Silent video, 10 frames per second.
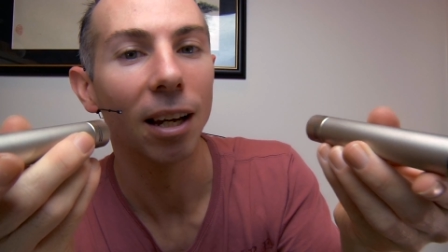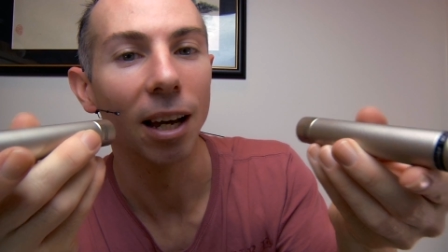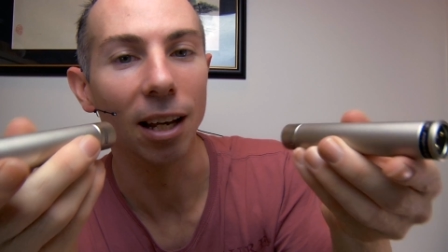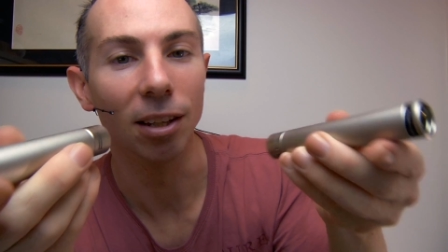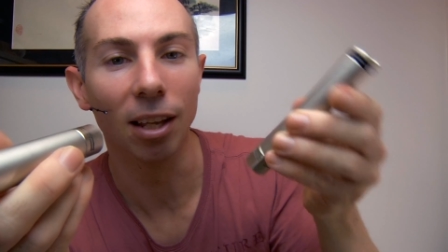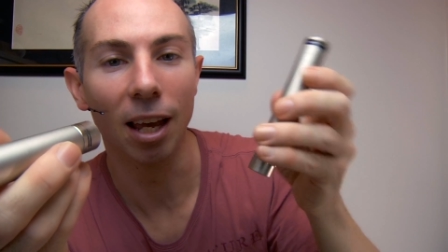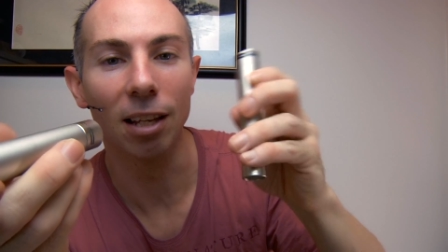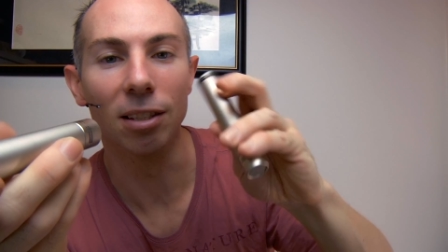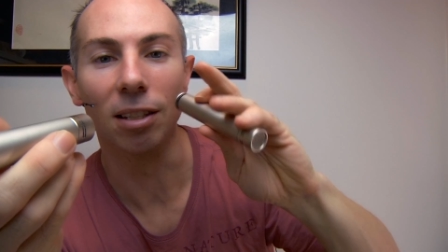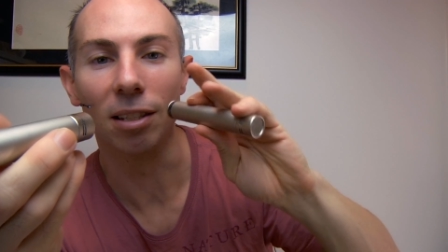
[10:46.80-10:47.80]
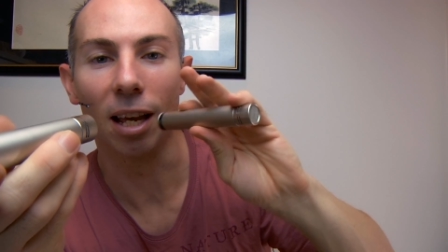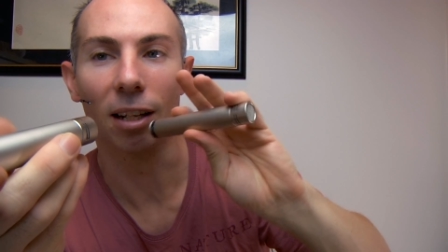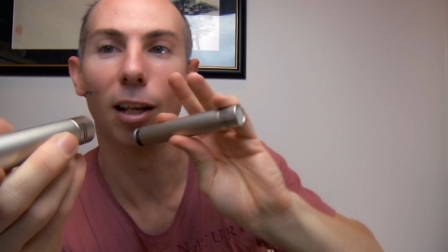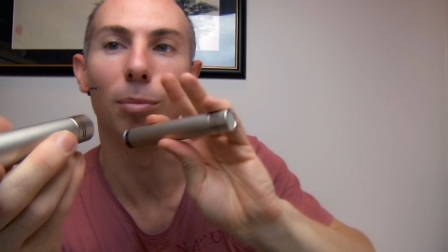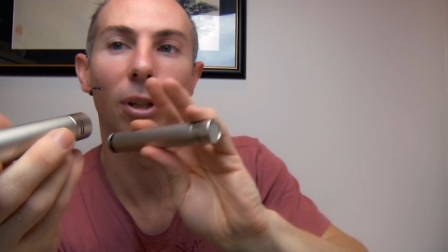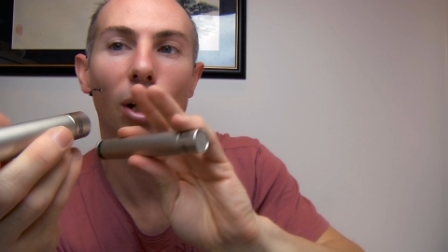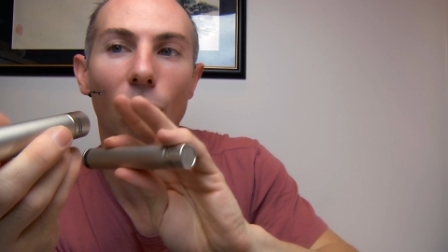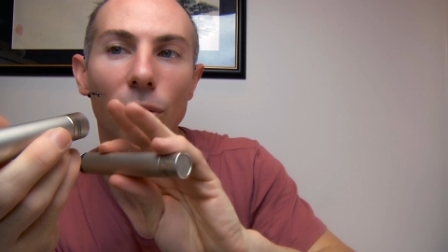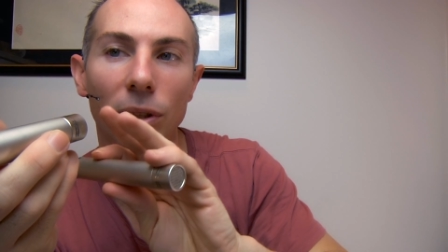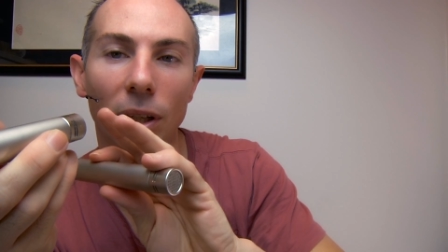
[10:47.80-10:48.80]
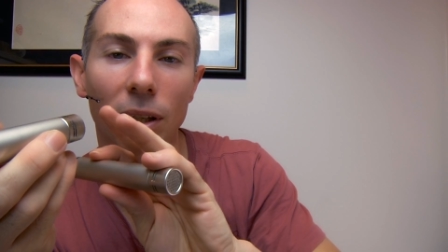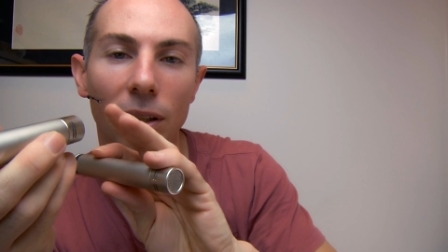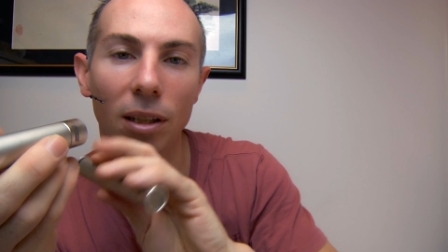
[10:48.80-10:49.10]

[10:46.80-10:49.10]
and as the sound comes closer,